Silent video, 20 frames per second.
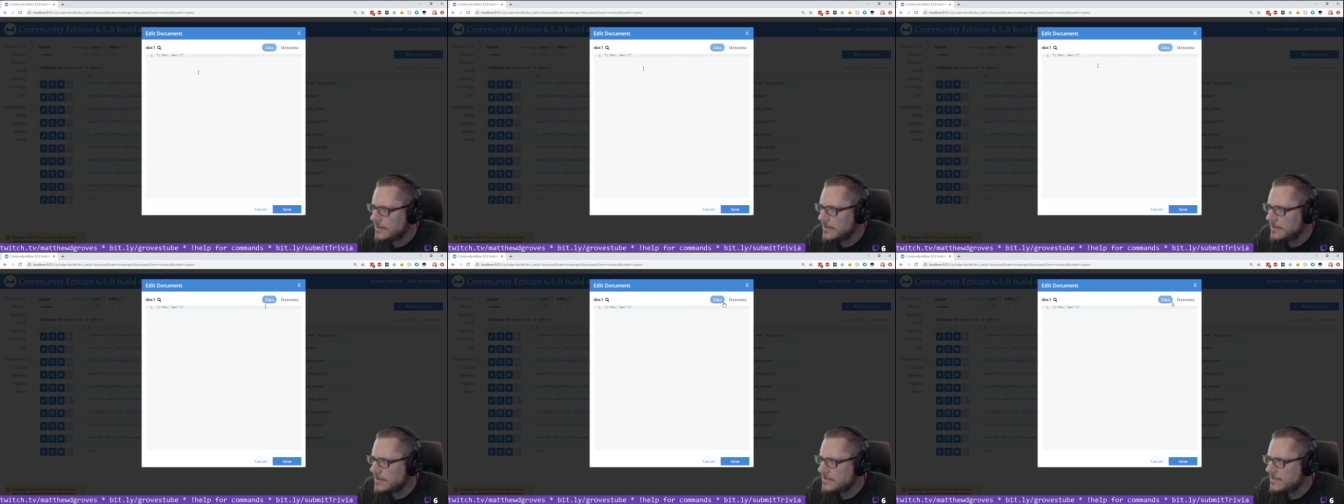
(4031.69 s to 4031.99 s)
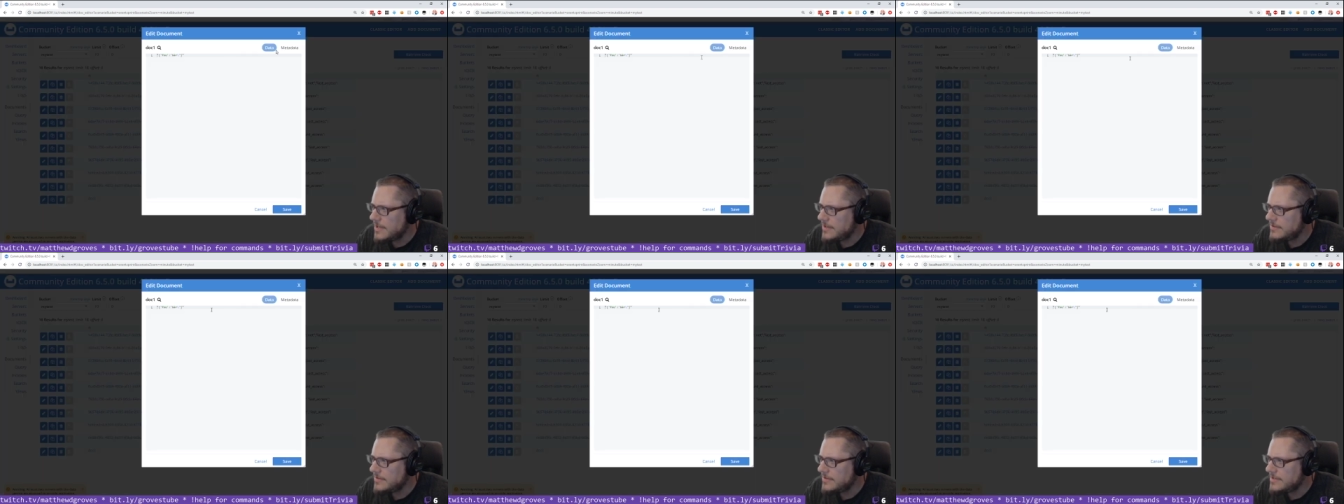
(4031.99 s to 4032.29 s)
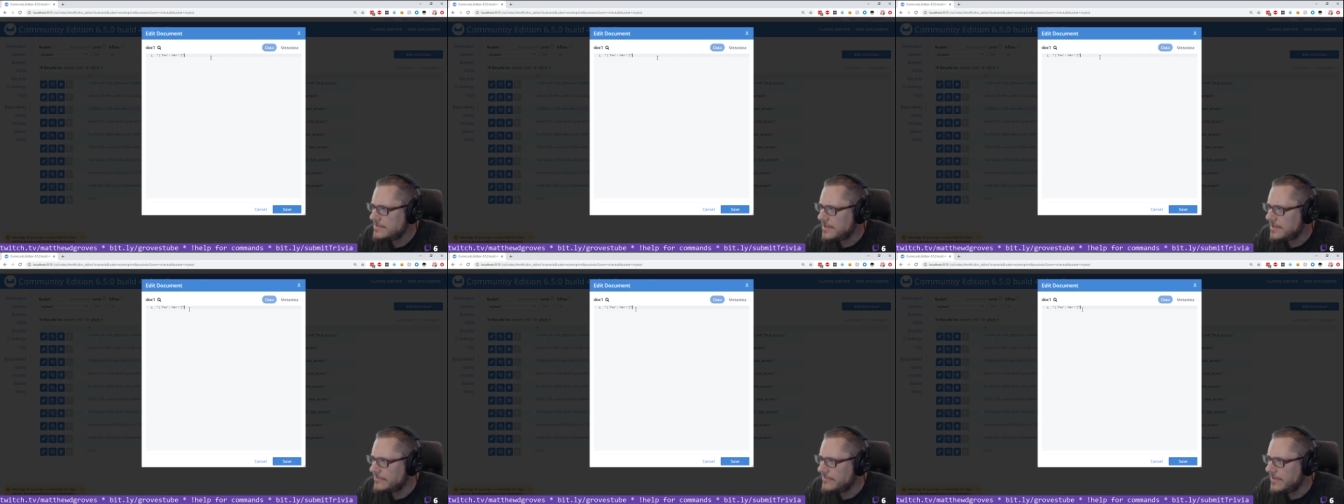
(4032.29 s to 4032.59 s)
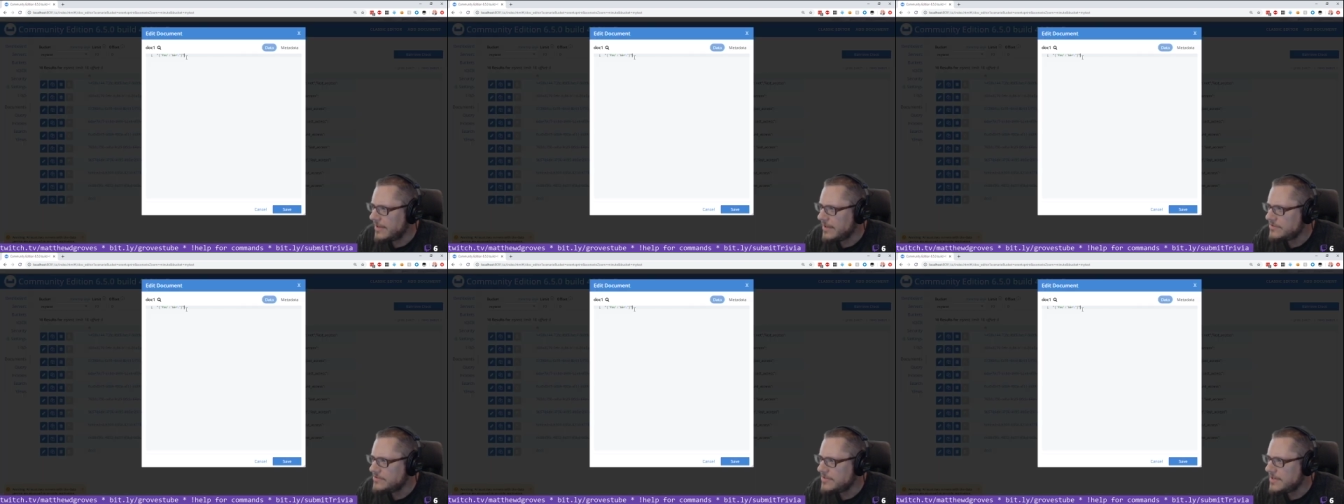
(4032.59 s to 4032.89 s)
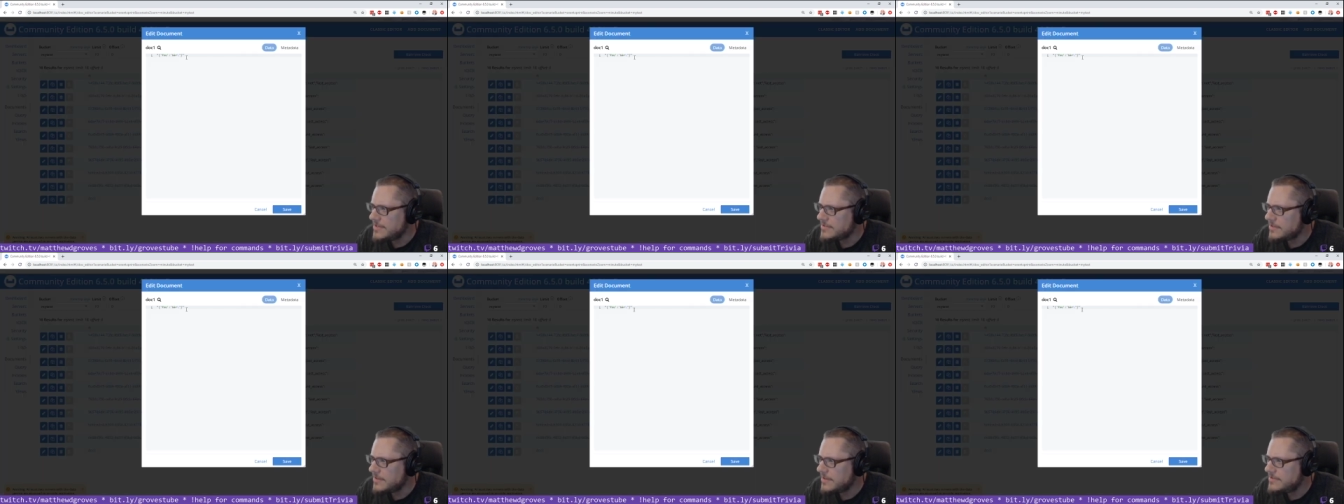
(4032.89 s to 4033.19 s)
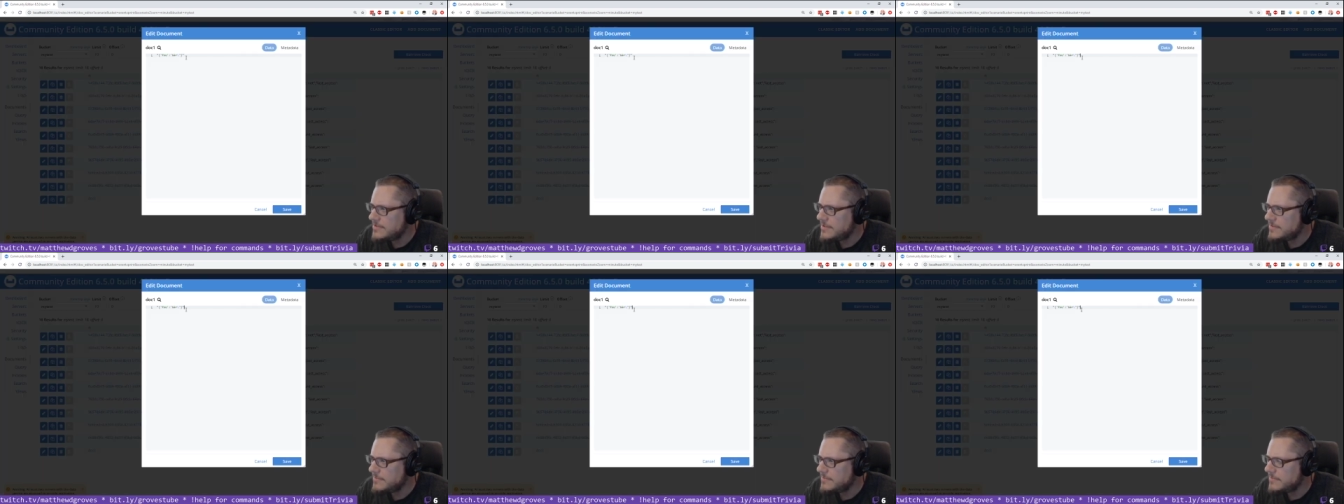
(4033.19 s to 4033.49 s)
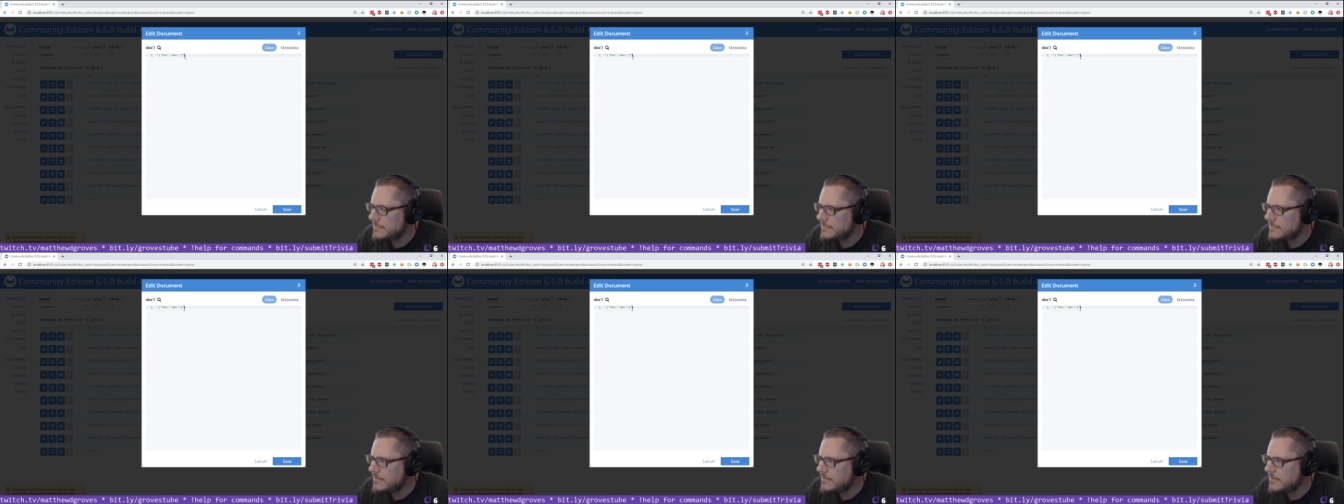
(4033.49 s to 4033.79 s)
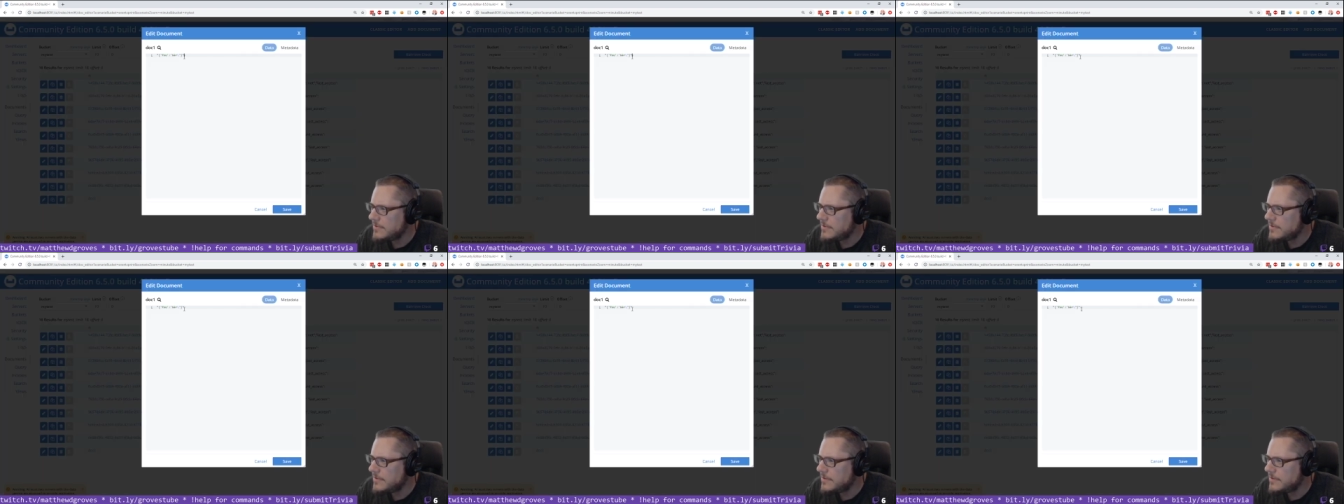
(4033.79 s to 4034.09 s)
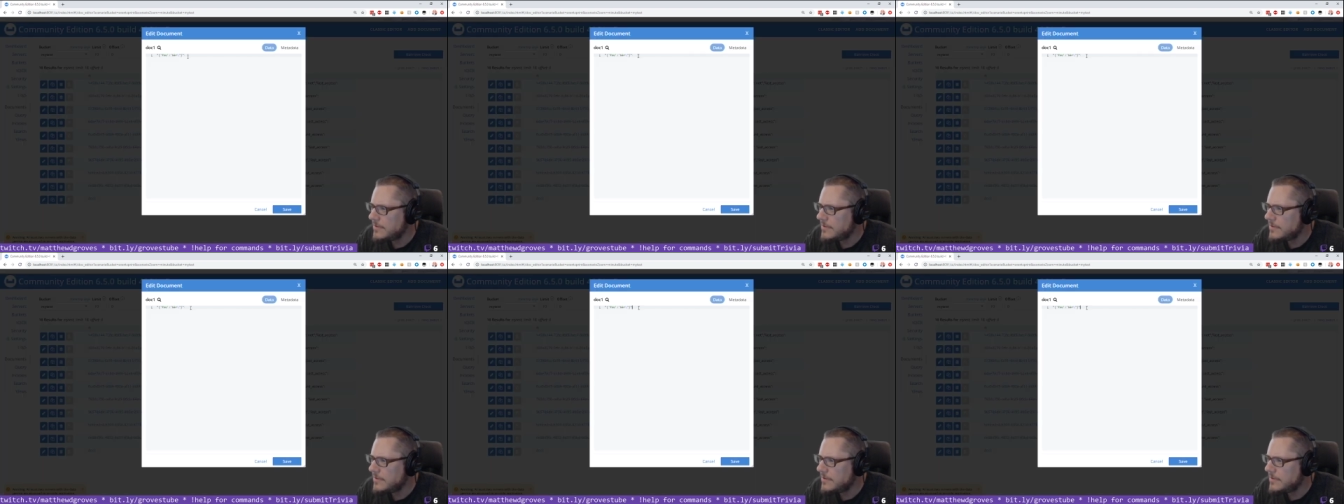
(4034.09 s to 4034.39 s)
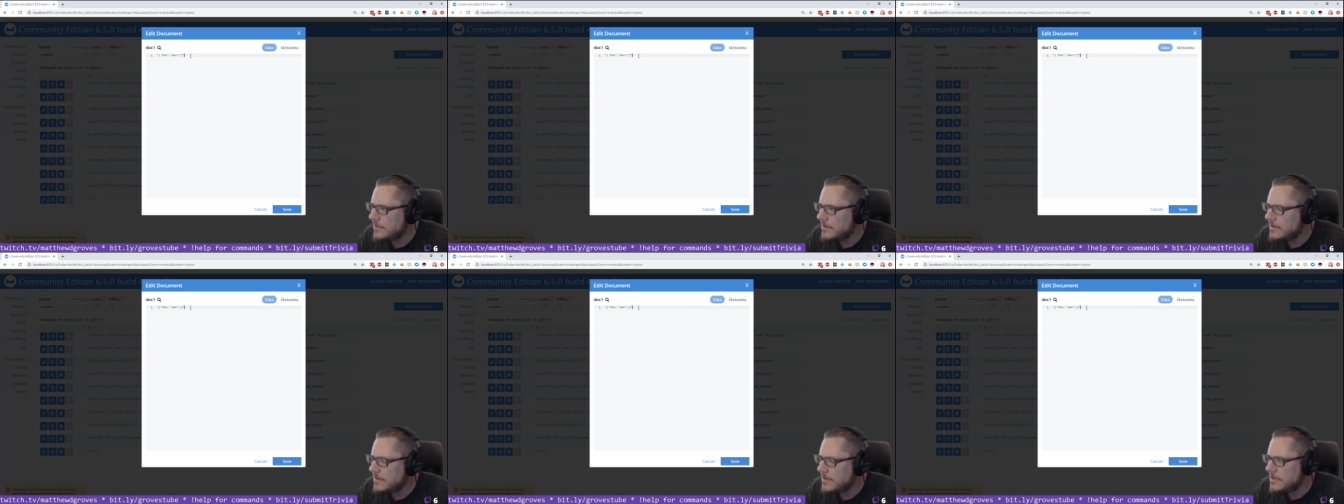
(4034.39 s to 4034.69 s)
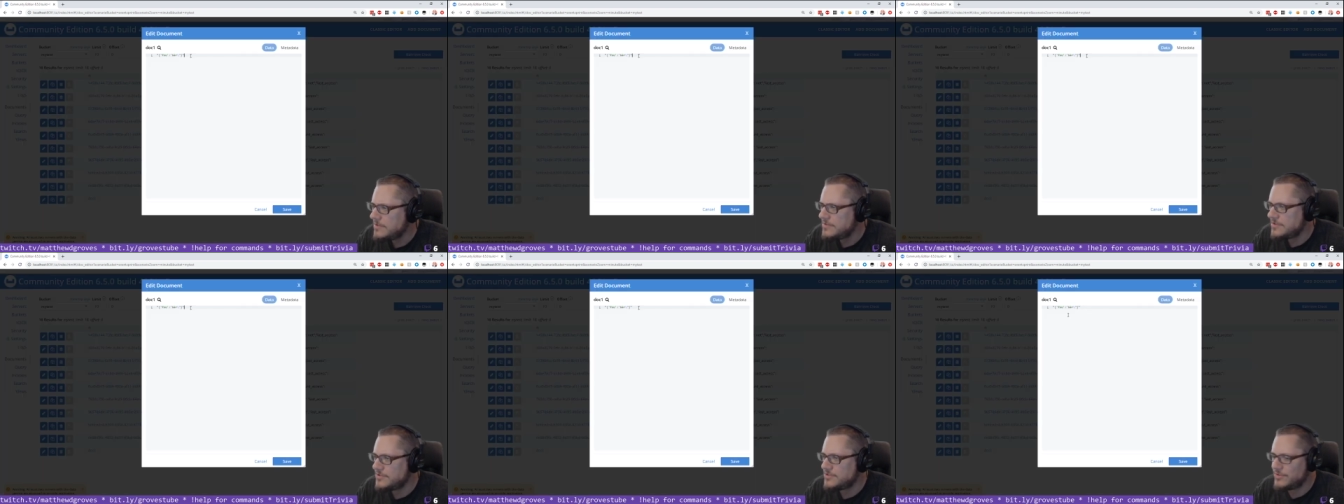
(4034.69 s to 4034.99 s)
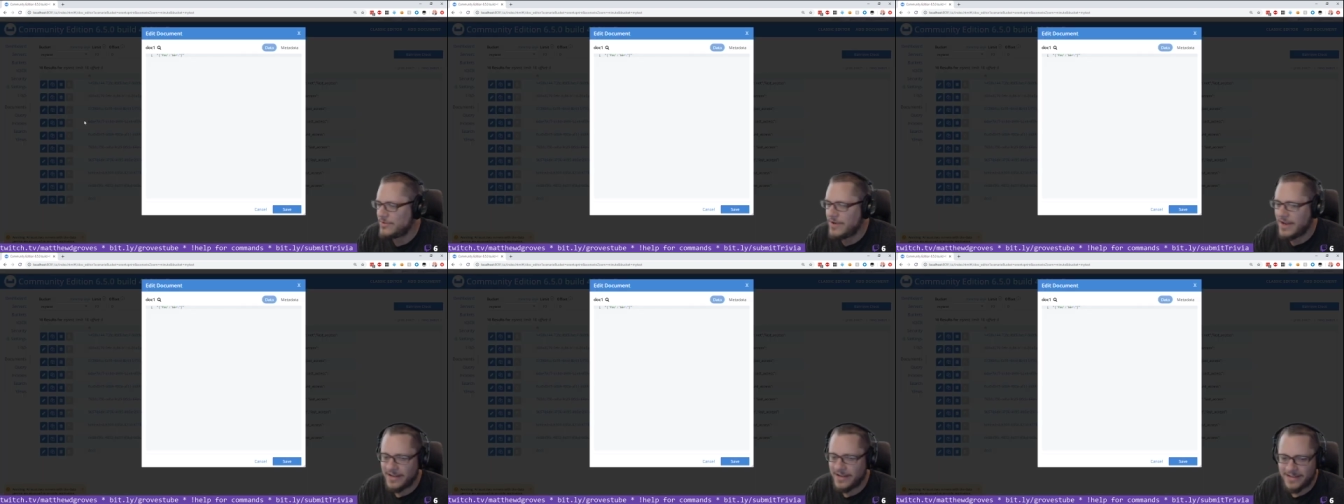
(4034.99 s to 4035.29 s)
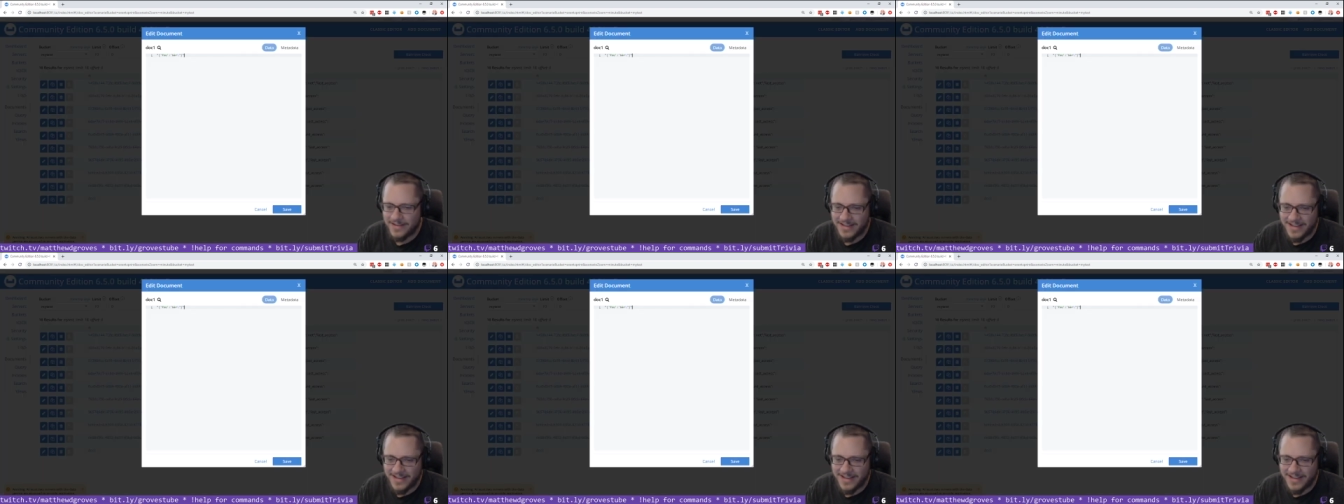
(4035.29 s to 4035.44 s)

That's not a valid JSON, is it? It's a string.